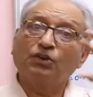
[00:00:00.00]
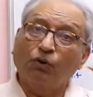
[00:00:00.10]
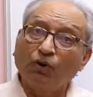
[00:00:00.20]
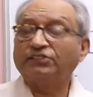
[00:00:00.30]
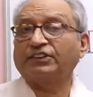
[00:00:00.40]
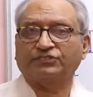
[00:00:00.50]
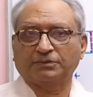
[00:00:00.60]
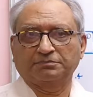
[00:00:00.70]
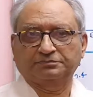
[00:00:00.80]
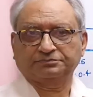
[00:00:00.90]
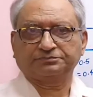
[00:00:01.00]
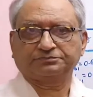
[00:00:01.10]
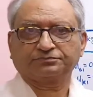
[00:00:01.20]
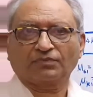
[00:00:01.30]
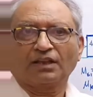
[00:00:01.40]
the whole system
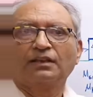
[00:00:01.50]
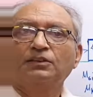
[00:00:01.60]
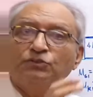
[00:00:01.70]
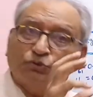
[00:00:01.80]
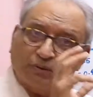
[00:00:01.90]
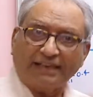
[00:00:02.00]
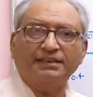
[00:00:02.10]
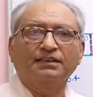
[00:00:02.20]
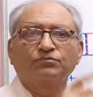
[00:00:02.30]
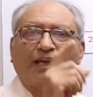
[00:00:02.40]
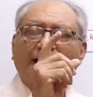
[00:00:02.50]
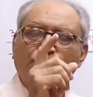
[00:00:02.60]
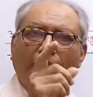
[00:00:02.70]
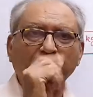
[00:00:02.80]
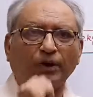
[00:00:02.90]
together
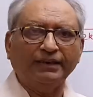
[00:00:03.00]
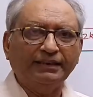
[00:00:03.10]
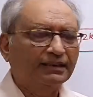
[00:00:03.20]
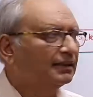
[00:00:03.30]
as one body,